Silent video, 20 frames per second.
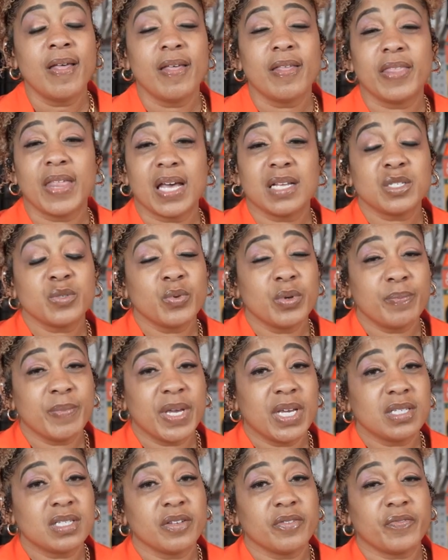that's what
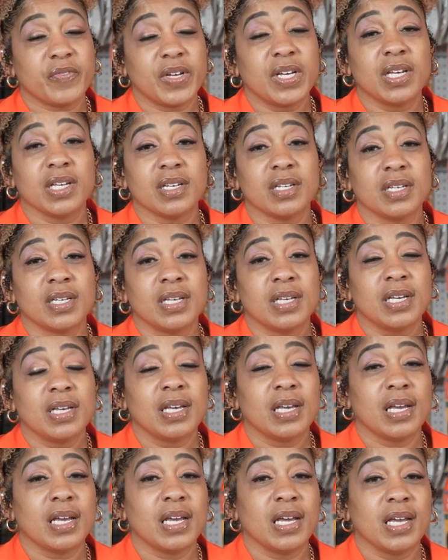makes it fun.
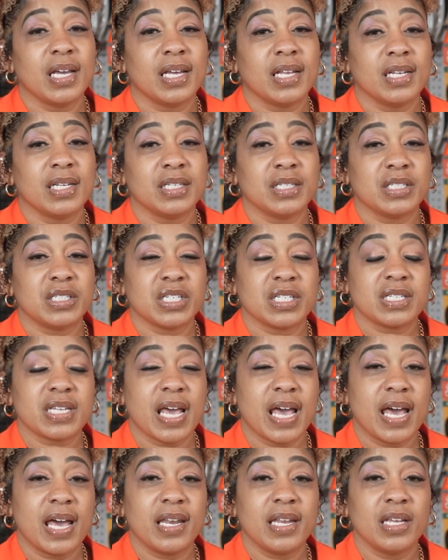And just
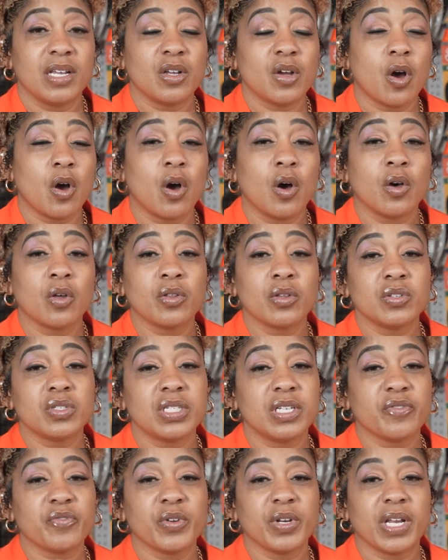adding all those
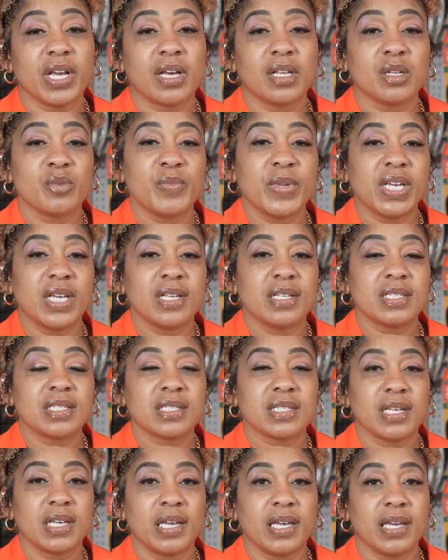different
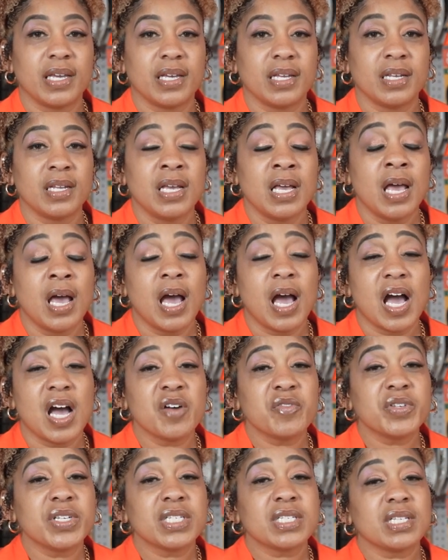elements. And
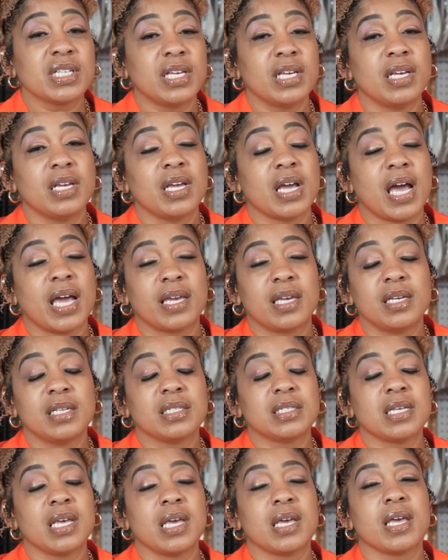obviously I
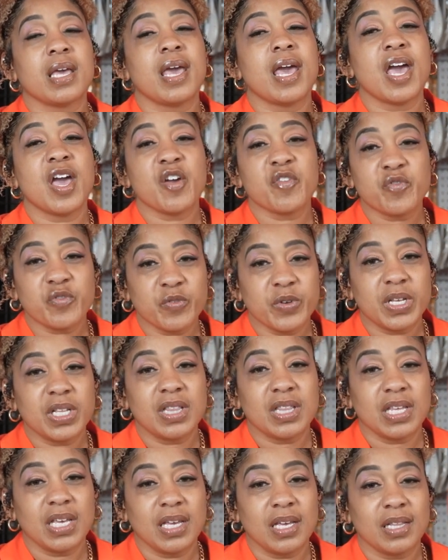couldn't take
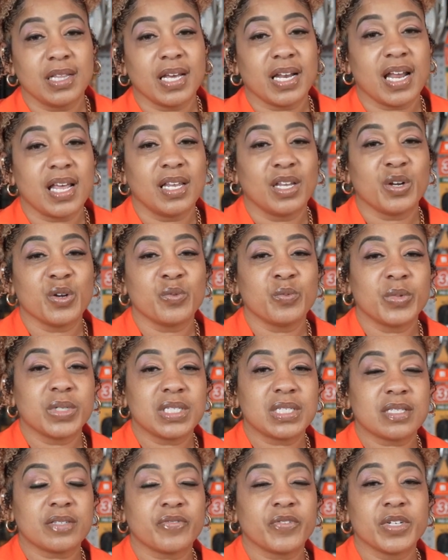everything that I
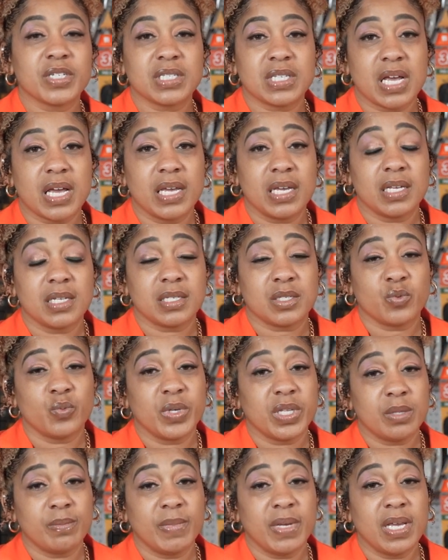learned for science
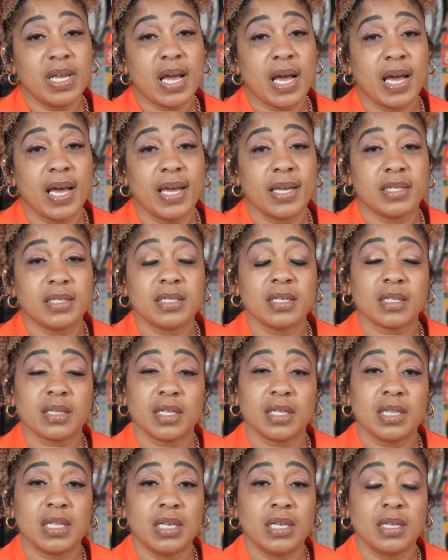with me. I took
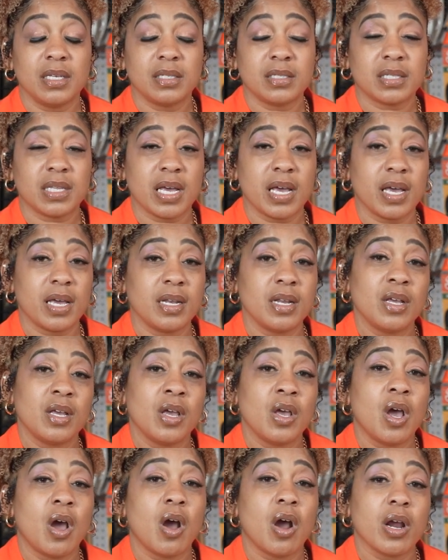the things that
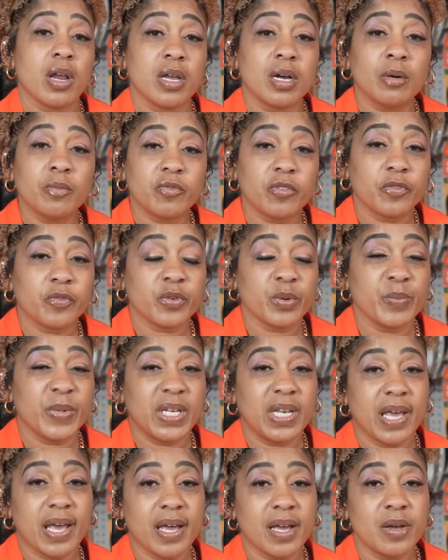are helpful for
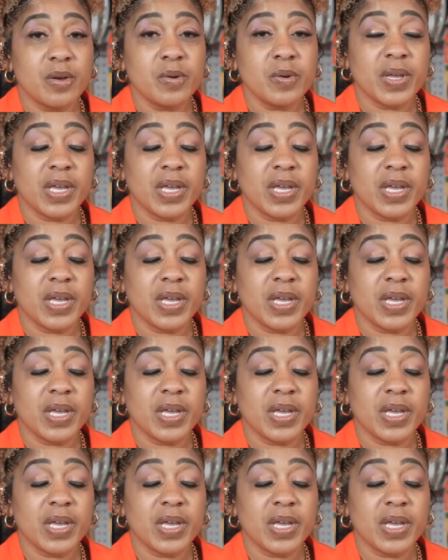me now,